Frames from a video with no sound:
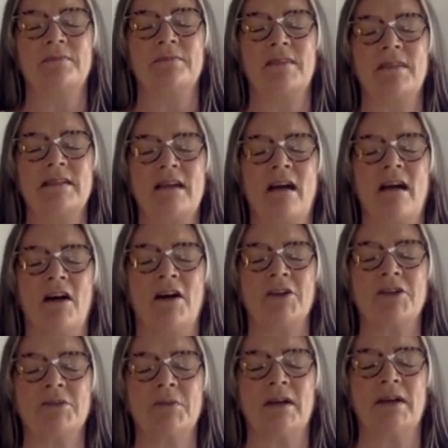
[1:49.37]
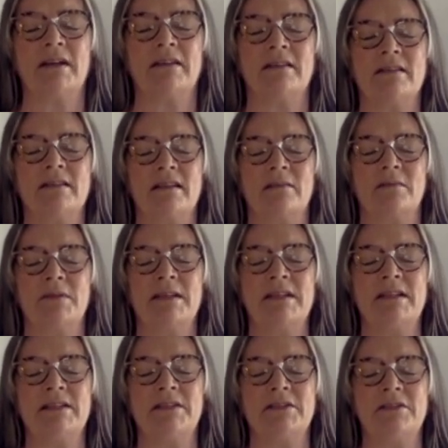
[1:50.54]
These harsh words that we
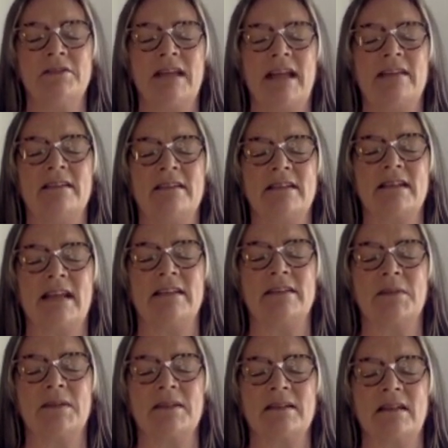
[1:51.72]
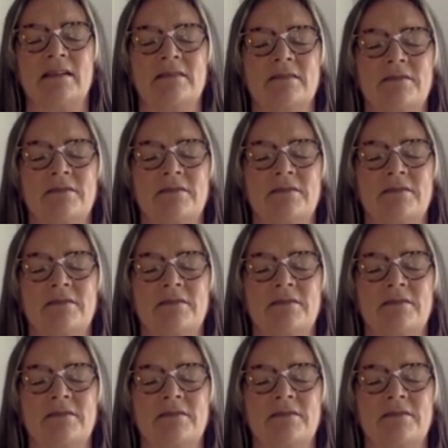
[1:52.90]
do tend to say to ourselves.